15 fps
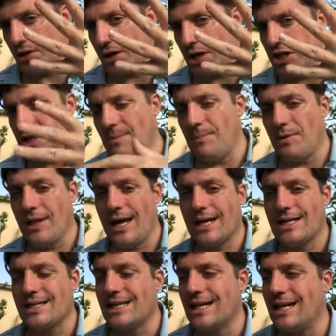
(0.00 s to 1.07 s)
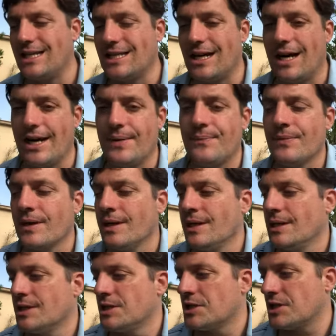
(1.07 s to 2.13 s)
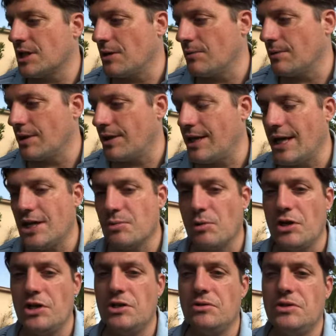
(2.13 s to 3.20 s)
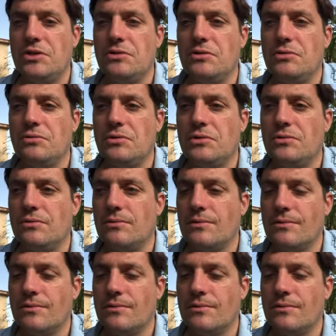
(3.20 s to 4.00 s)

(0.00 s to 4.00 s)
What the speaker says: going to jump on that because they're going to die. So the thing is, what you do is you